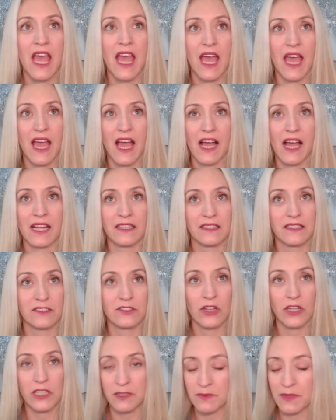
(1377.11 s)
And
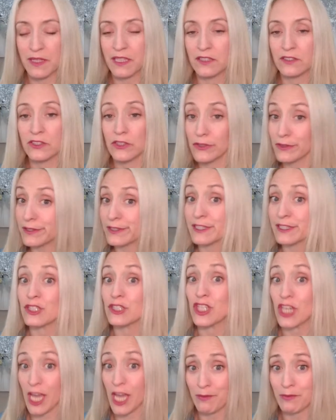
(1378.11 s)
trust me, dude is
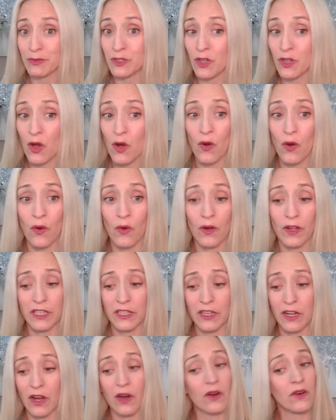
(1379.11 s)
in shape. So,
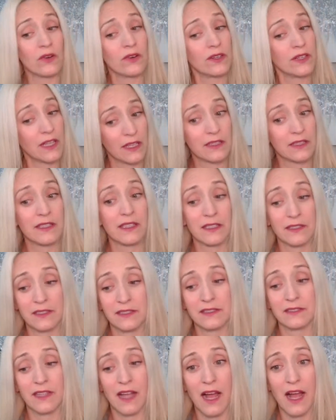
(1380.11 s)

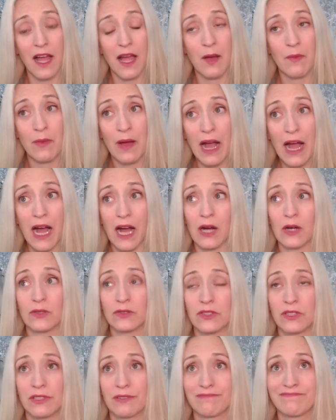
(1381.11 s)
it's not
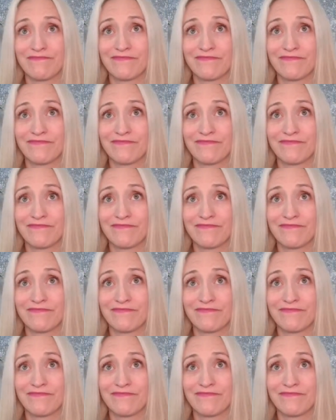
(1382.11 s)
about